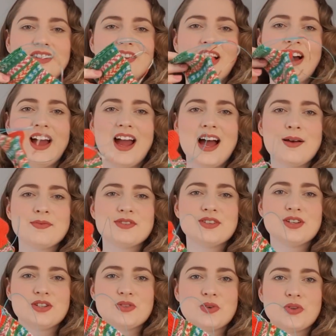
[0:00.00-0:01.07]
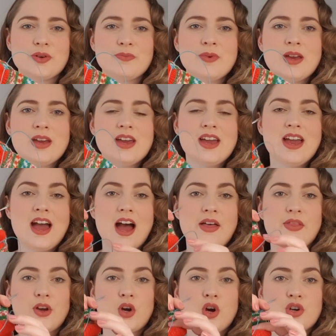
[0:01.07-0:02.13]
I absolutely adore them, and
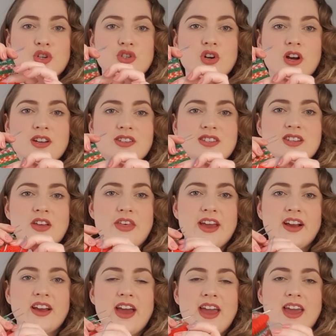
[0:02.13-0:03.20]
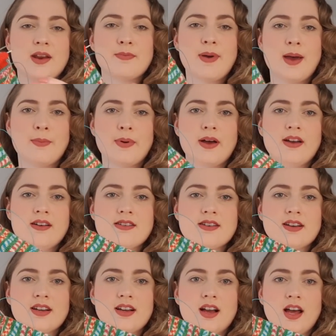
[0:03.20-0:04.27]
the contrasts are their cayenne pepper
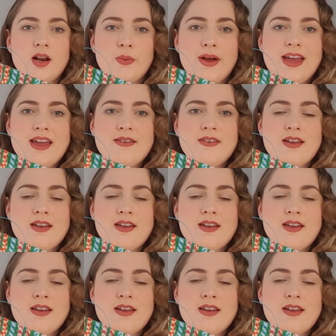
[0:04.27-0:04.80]
colourway.